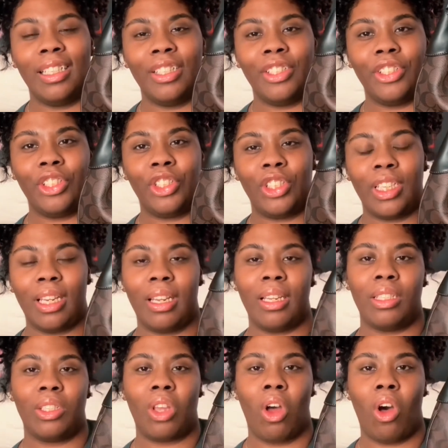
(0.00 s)
She
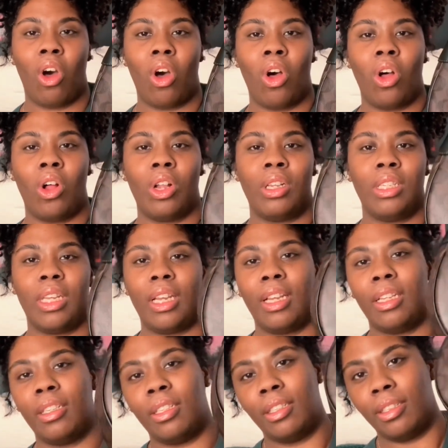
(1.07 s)
is called,
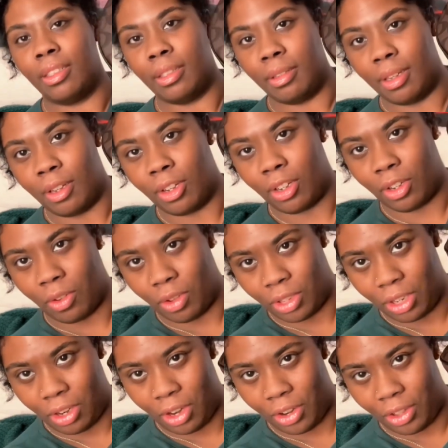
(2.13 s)
go a
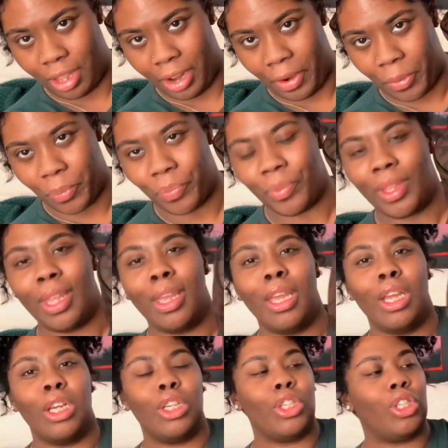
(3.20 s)
little under there.
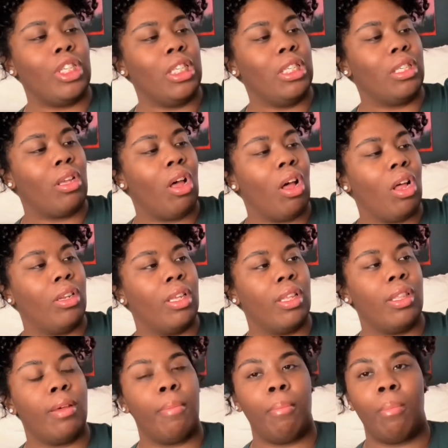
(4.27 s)
She is
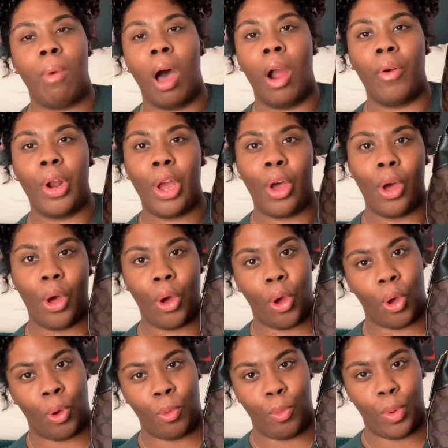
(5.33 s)
called the Mara
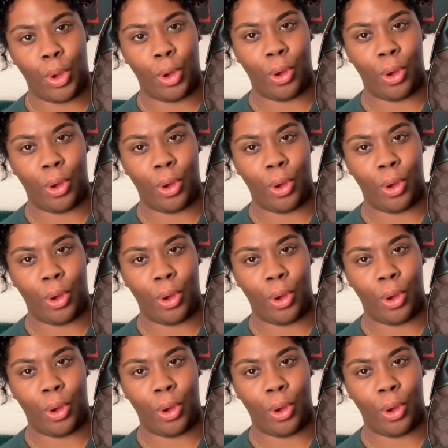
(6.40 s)
Hobo.